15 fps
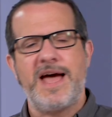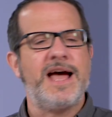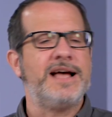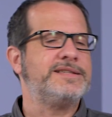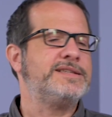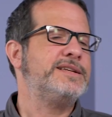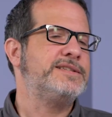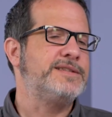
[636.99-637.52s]

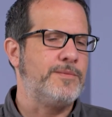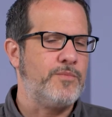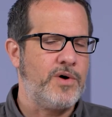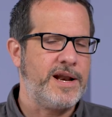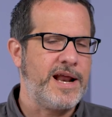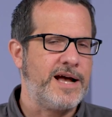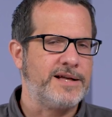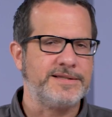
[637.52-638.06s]
Passing
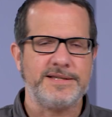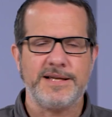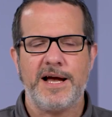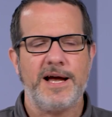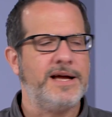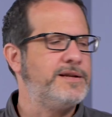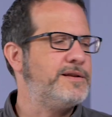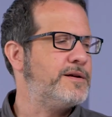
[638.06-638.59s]
someone
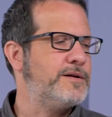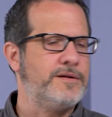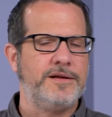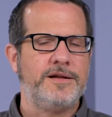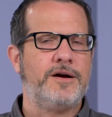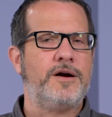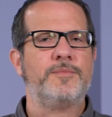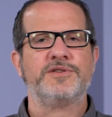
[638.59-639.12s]
outside,
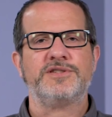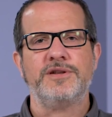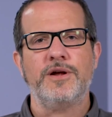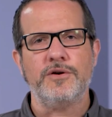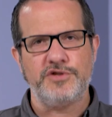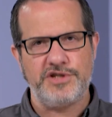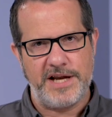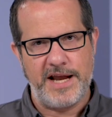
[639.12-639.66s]
you know, almost
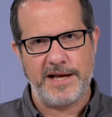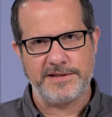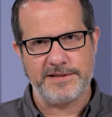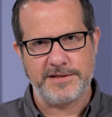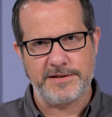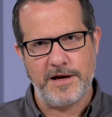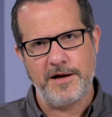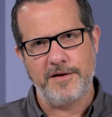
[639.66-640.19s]
no
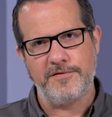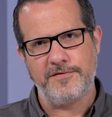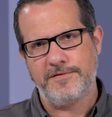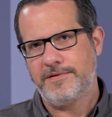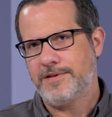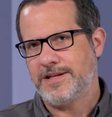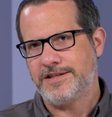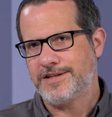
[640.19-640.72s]
chance of
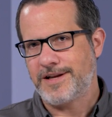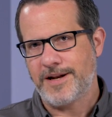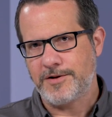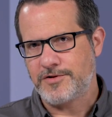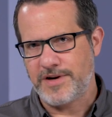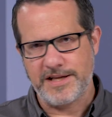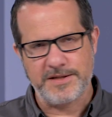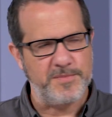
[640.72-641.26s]
that you're going to
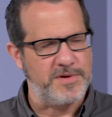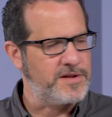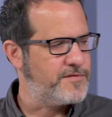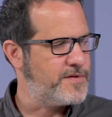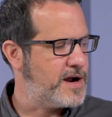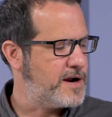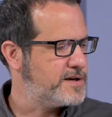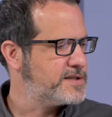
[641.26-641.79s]
transmit the
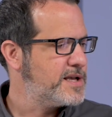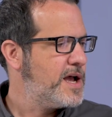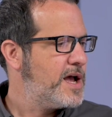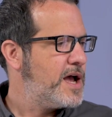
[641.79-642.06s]
virus.